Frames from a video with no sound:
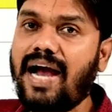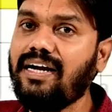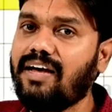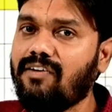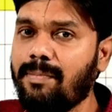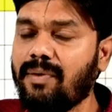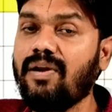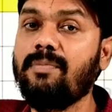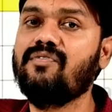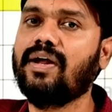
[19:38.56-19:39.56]
and developer
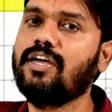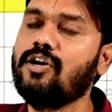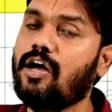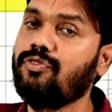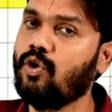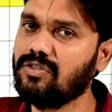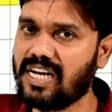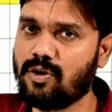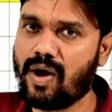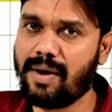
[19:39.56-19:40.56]
will be working on
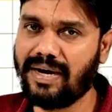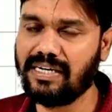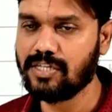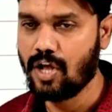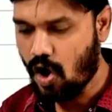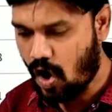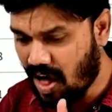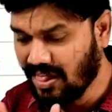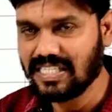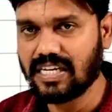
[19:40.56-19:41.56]
those requirements.
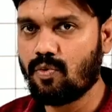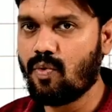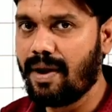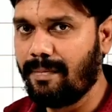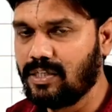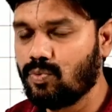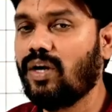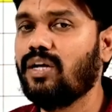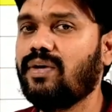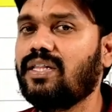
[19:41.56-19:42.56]
All these requirements,
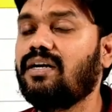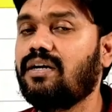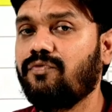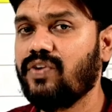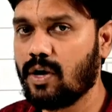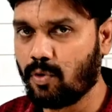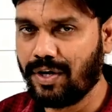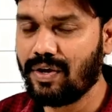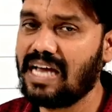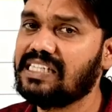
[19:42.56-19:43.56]
whatever that we are
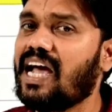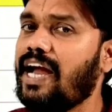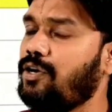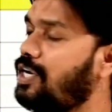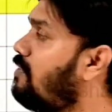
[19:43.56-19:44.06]
going to assign to a